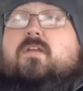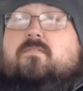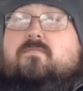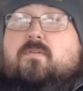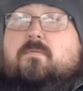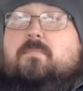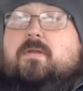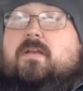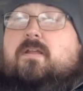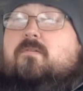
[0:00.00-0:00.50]
of
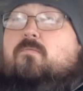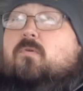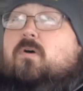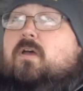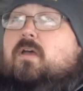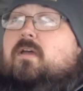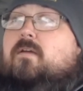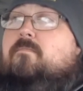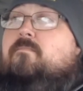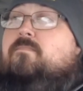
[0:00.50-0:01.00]
them
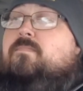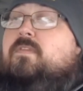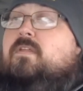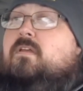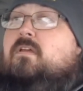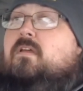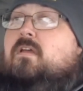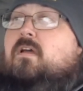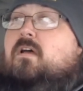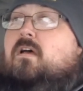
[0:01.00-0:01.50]
anyway,
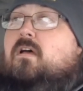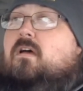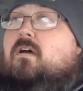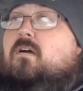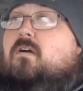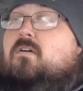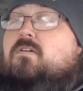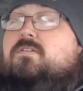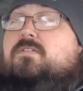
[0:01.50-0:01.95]
are